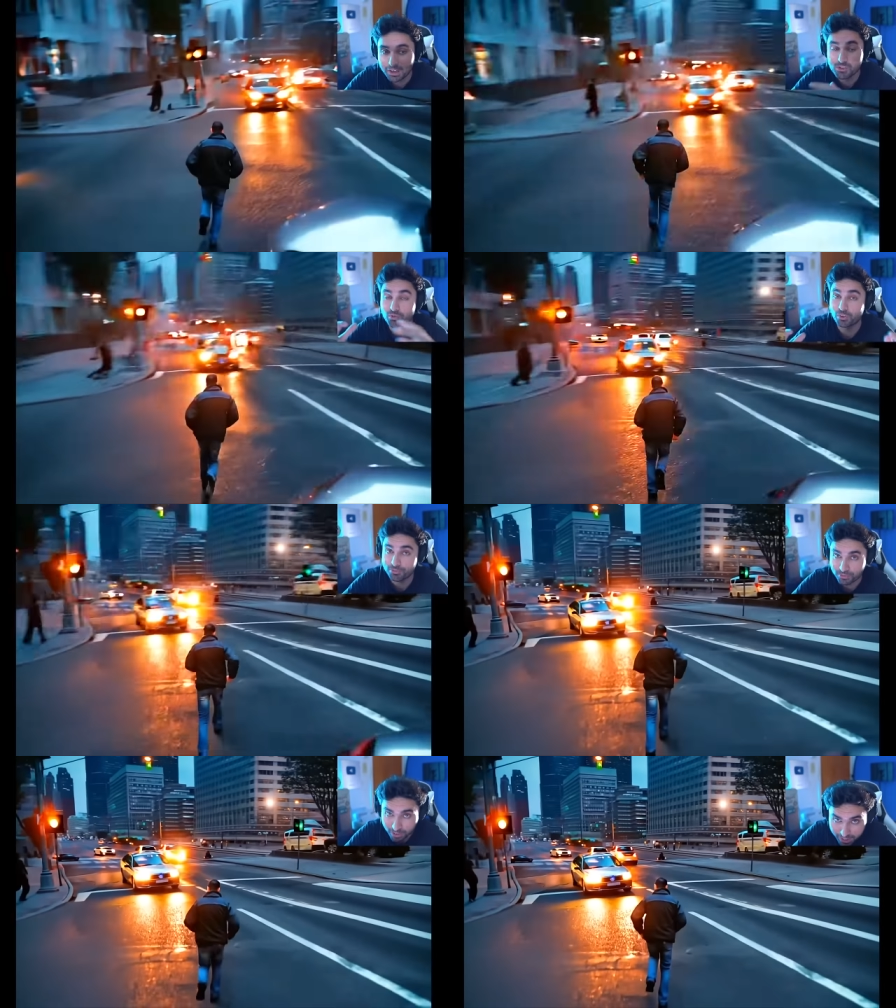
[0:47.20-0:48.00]
games for
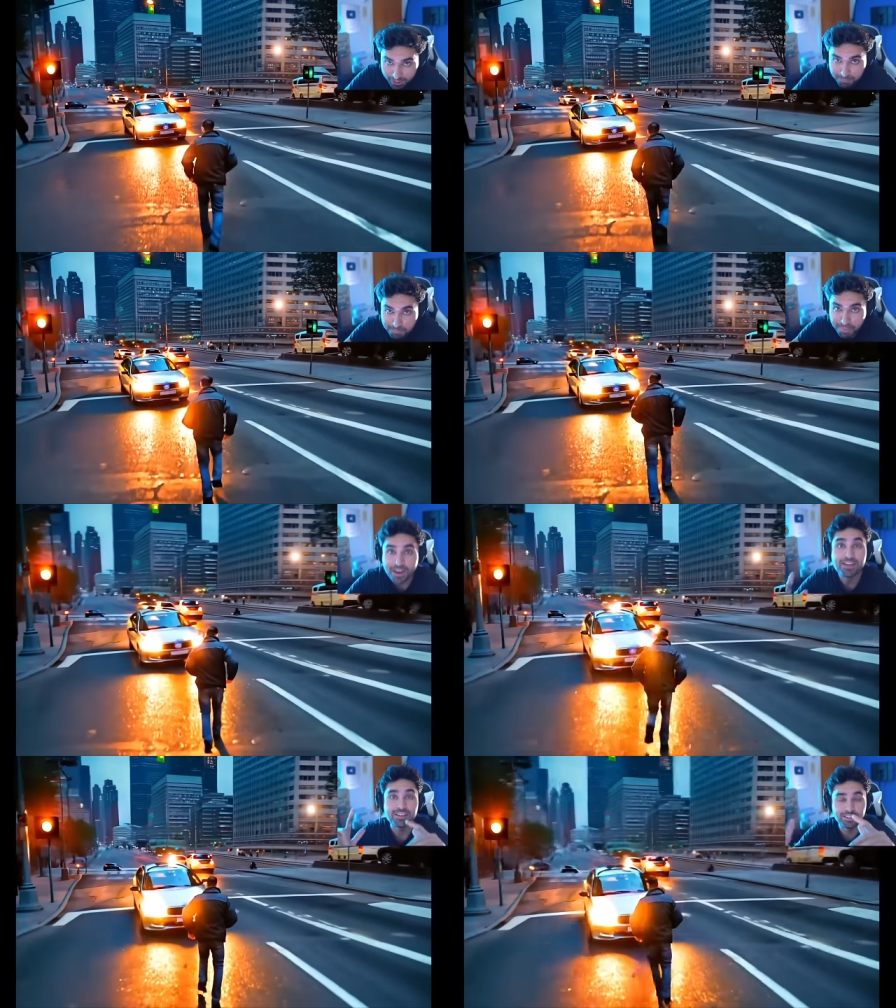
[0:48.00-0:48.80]
free,
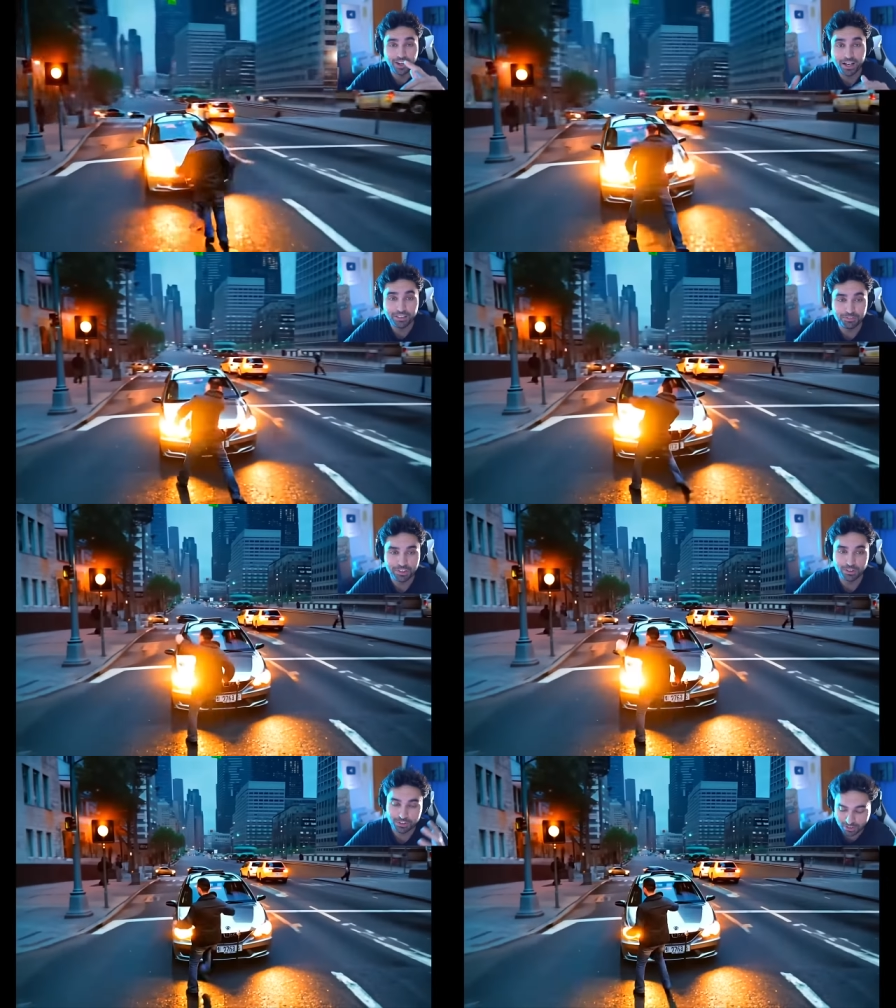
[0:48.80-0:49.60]
like the
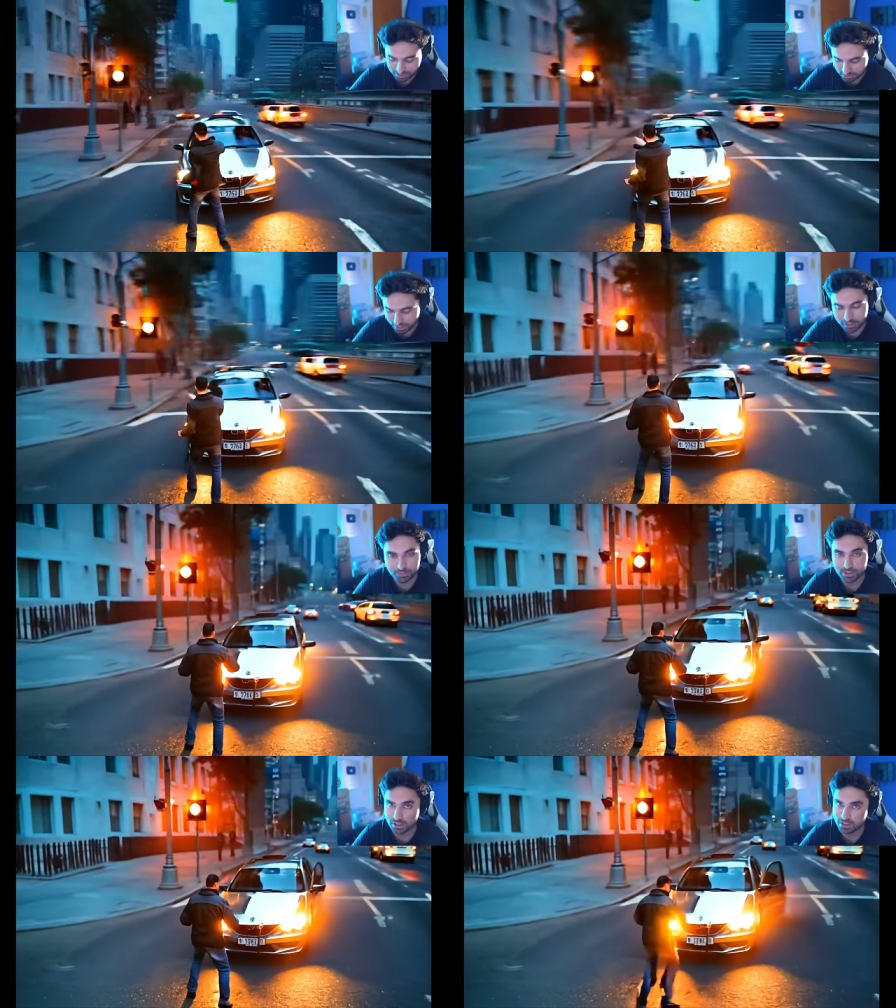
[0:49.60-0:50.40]
video, dislike if
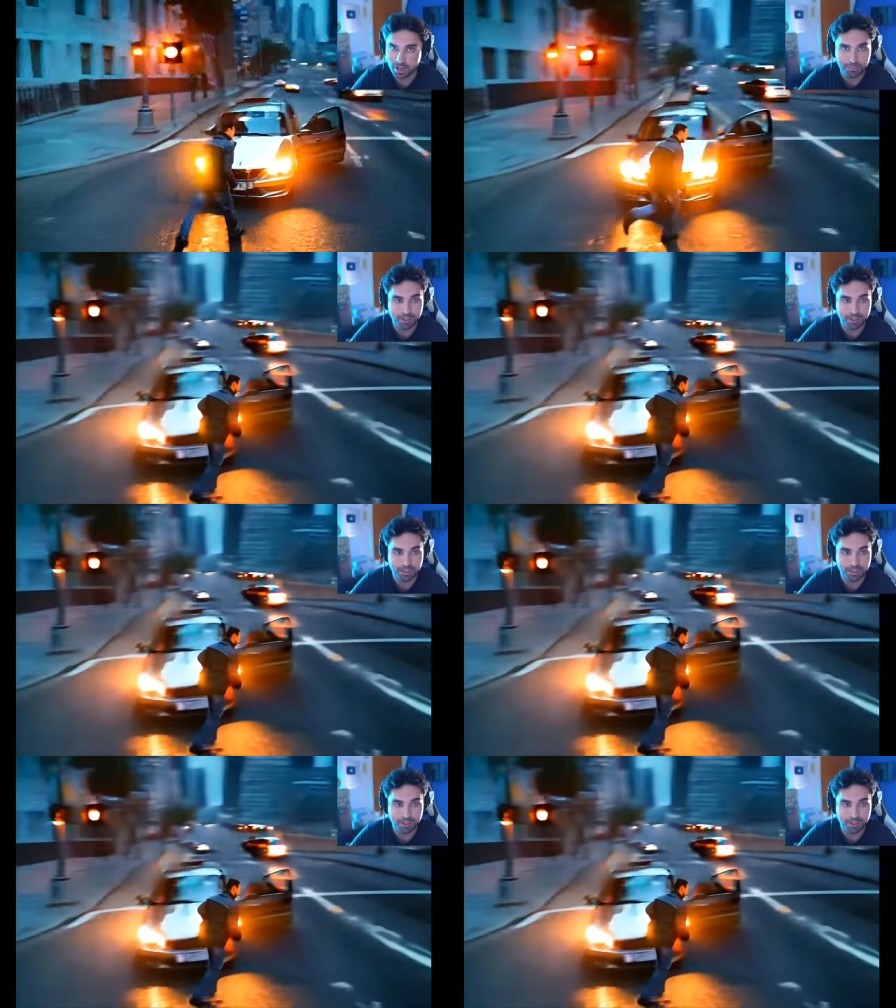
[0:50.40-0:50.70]
you think, nah